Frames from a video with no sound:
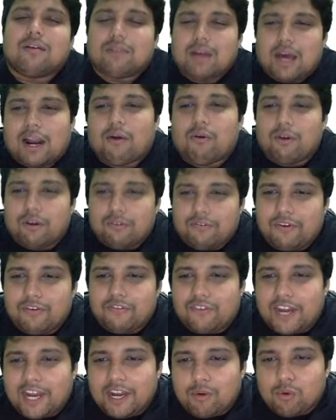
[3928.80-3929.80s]
Around
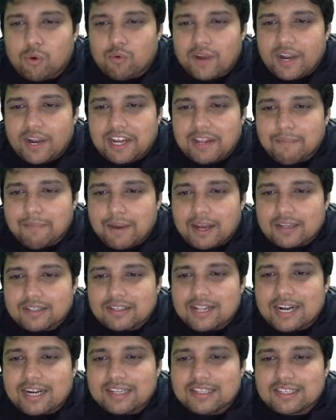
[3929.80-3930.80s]
15 to 20 marks.
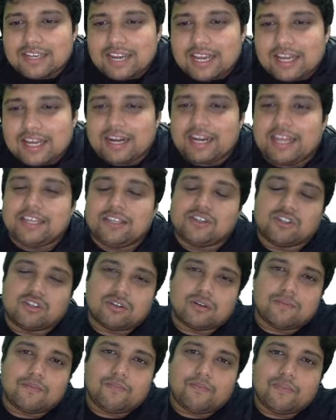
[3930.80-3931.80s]
Let us take a
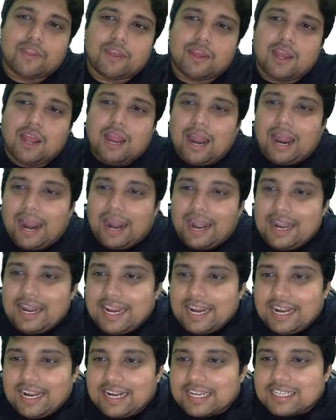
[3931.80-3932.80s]
range. And
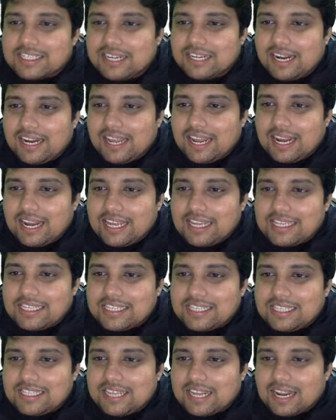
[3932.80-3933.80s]
industrial
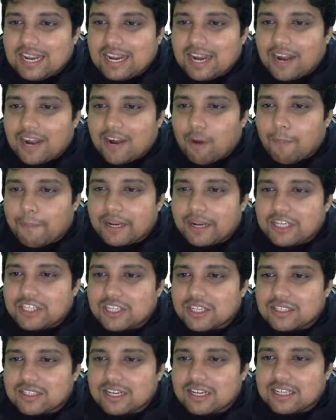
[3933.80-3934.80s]
engineering and
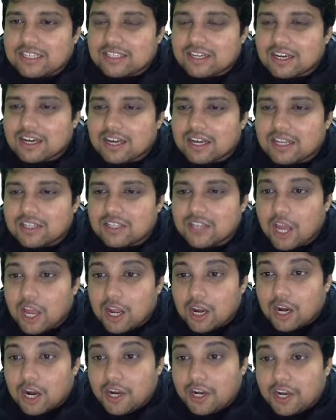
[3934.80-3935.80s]
operations research
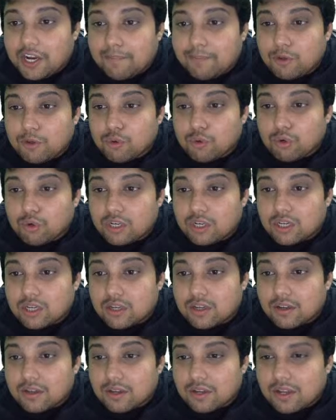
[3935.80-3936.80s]
contribute
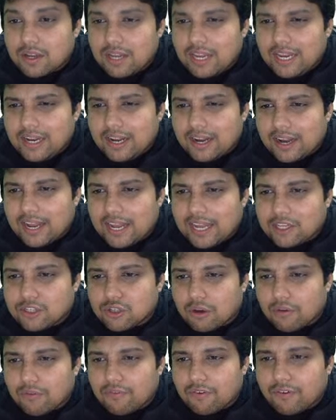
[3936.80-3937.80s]
in a range
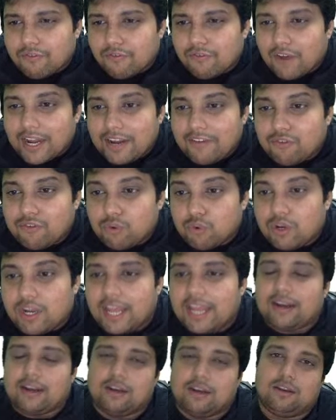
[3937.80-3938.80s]
of 5 to
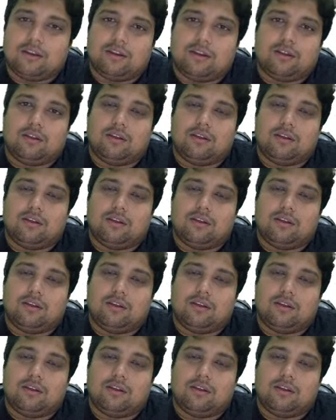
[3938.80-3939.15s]
10,